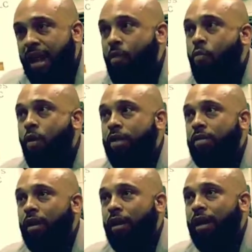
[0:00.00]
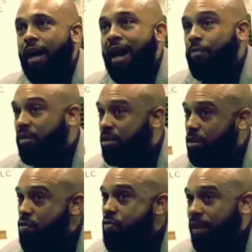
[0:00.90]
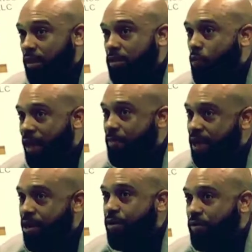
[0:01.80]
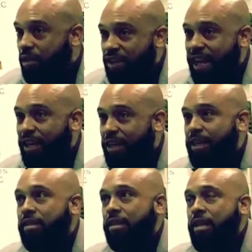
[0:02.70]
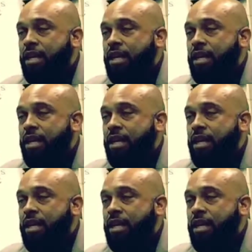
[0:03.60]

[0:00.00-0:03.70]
And what I'm assuming, because what I'm hearing the chatter is,